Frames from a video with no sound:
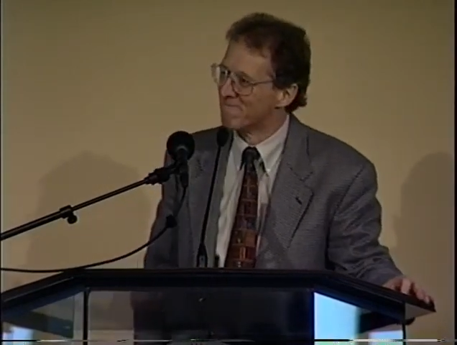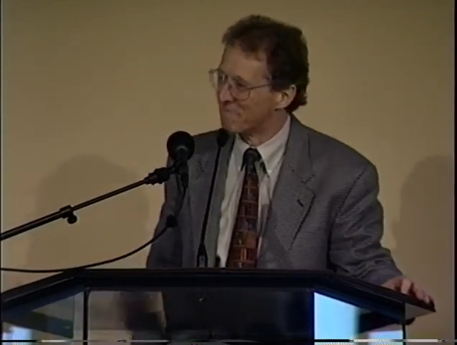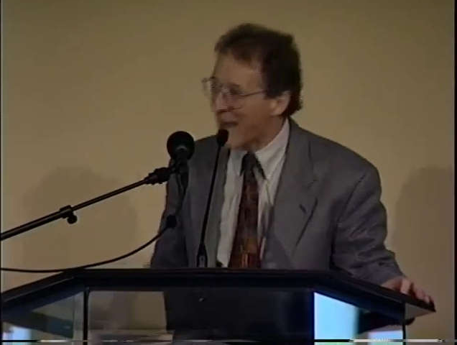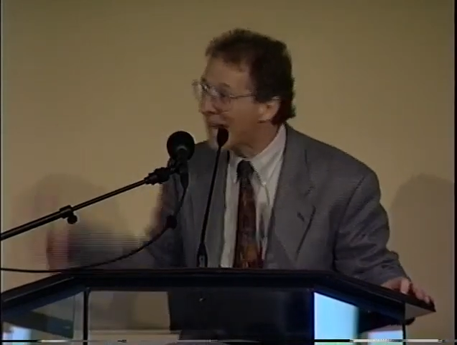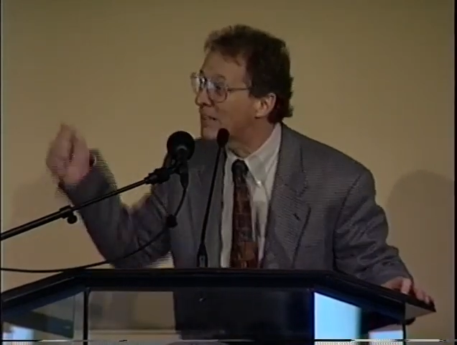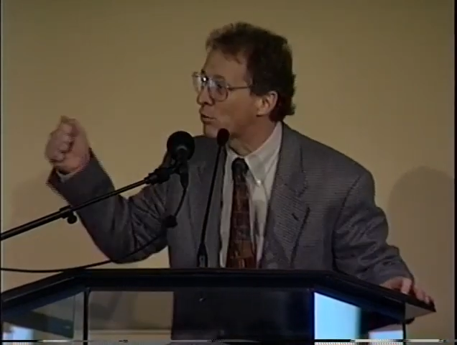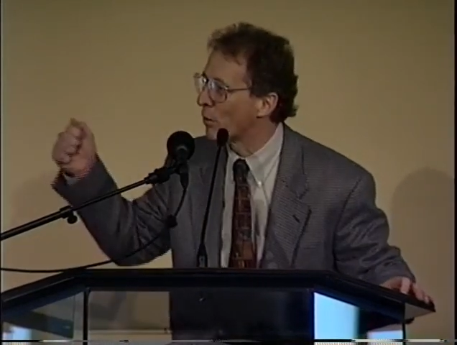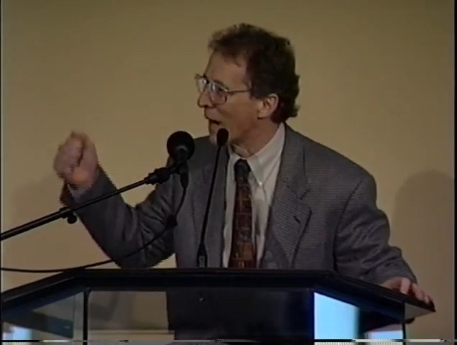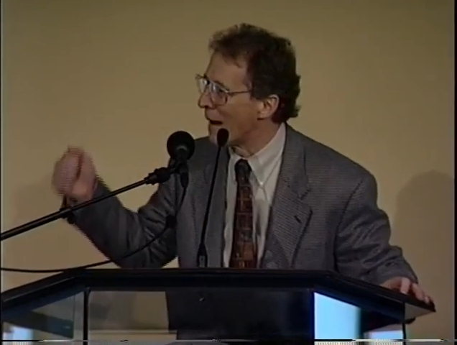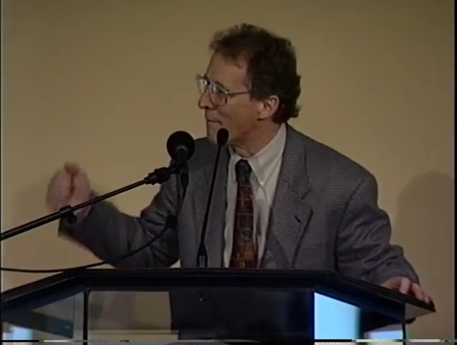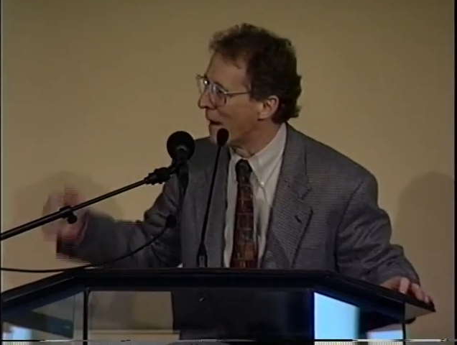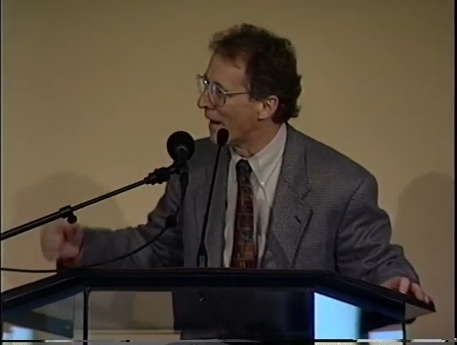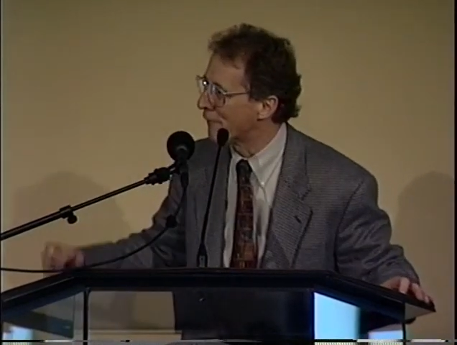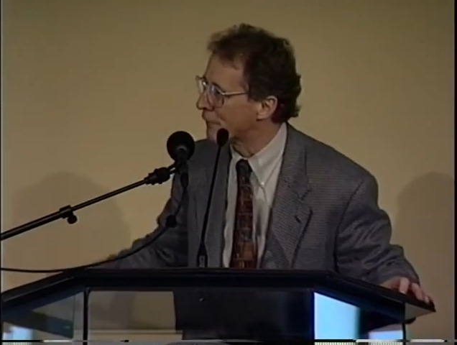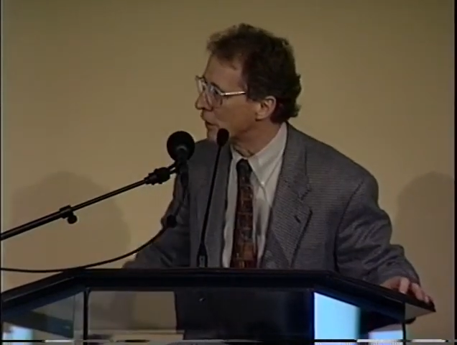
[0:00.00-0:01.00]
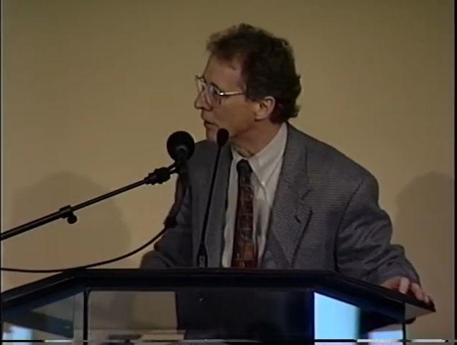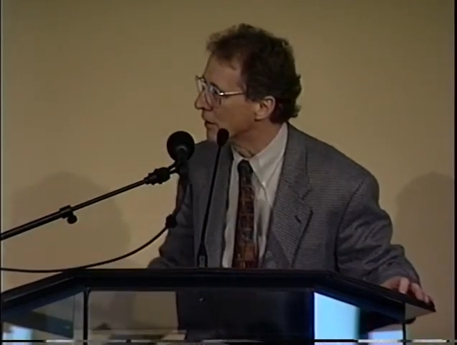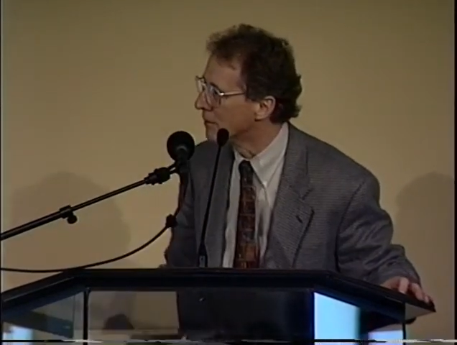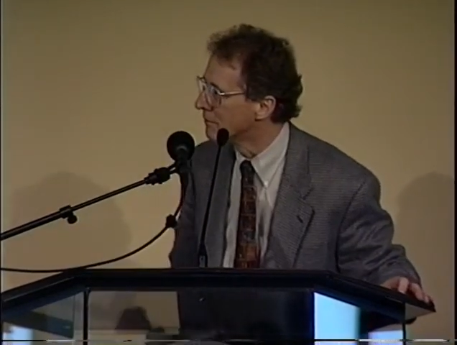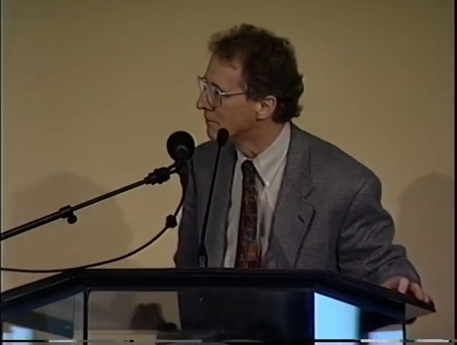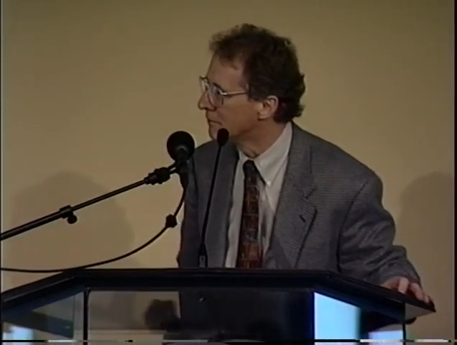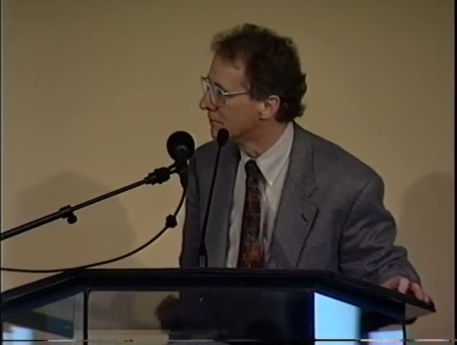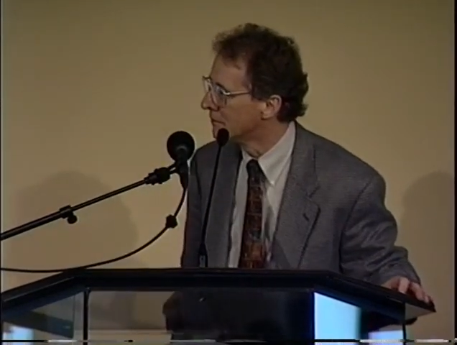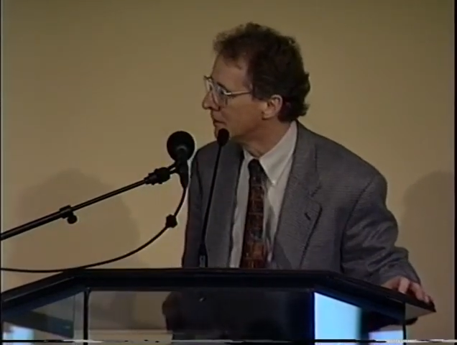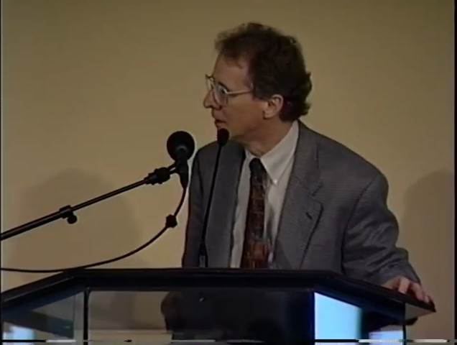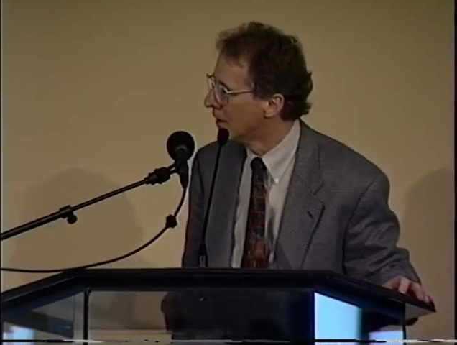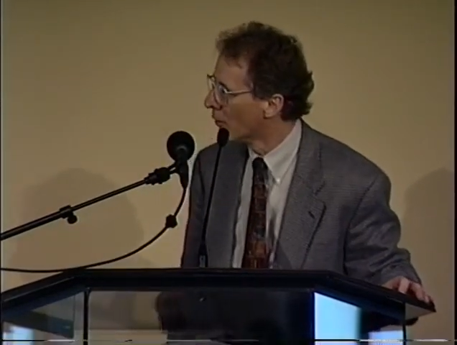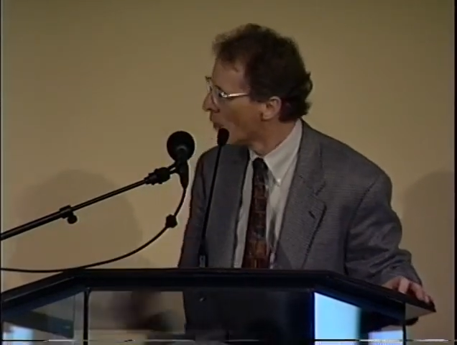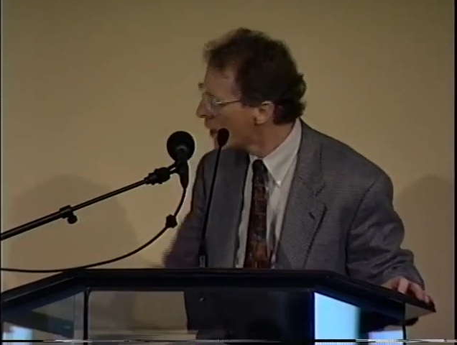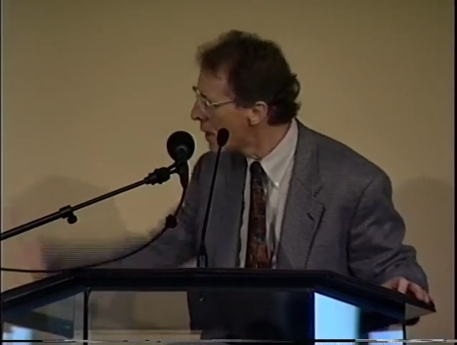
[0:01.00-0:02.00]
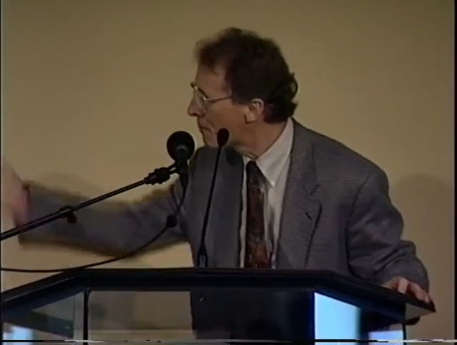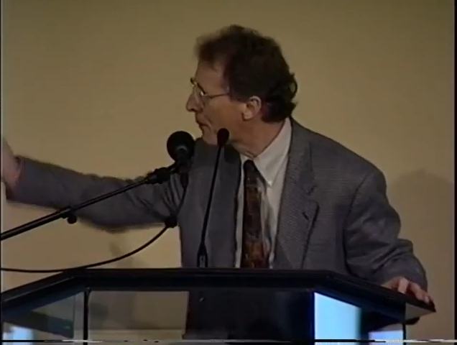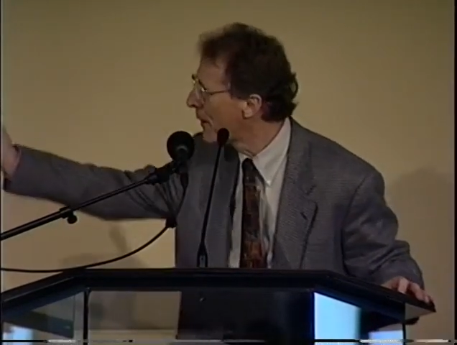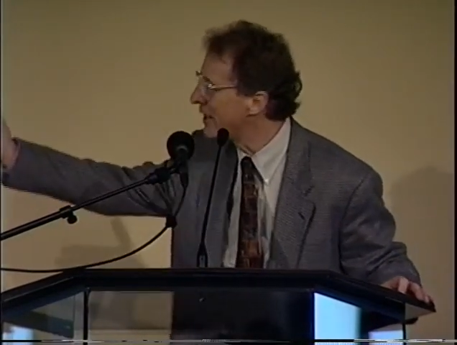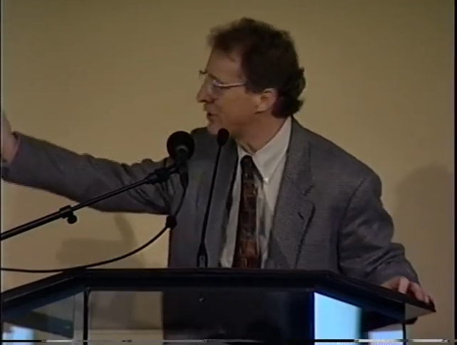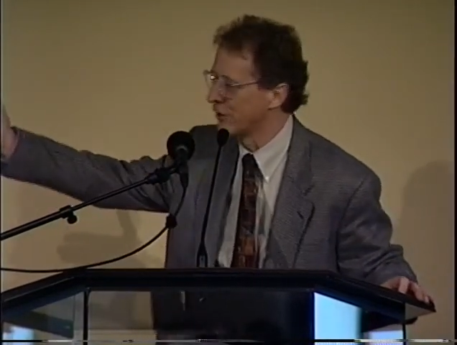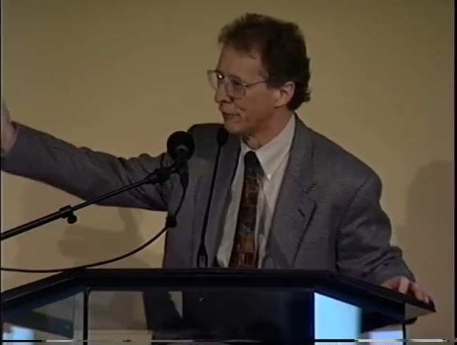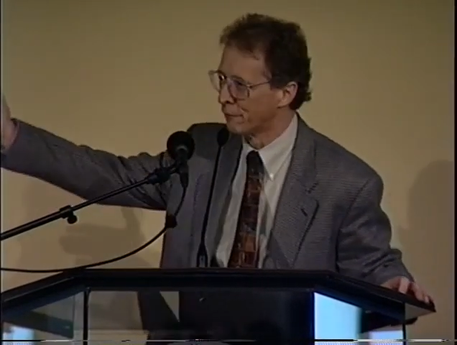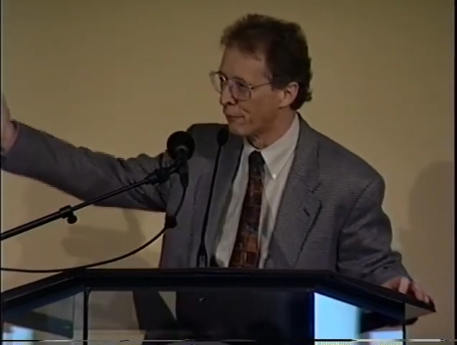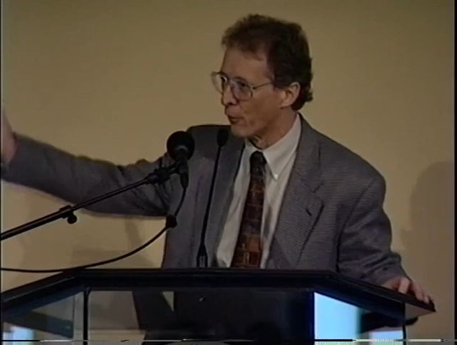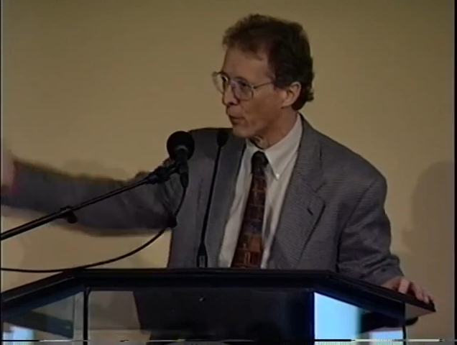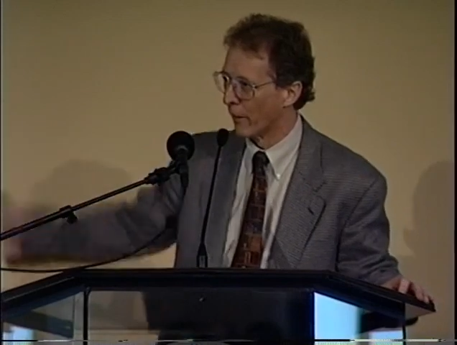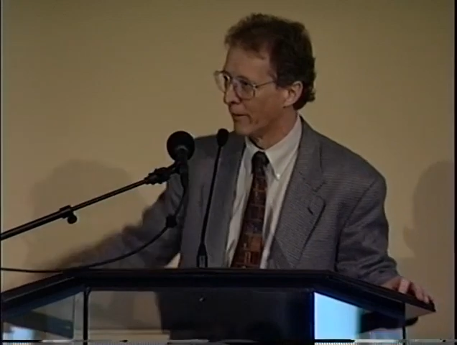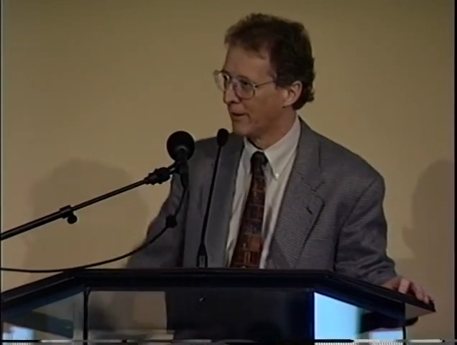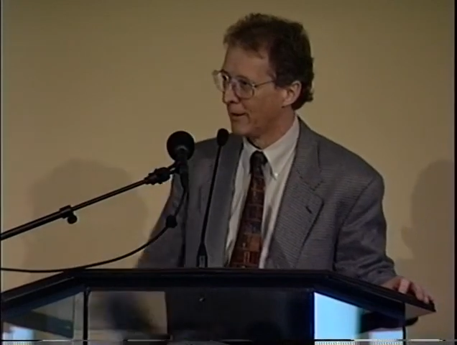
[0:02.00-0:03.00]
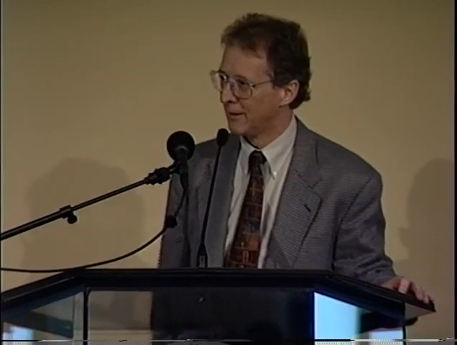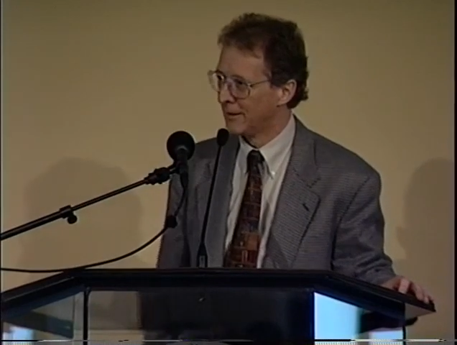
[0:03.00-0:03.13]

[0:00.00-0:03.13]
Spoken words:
That's what I'm after. What are you preaching for?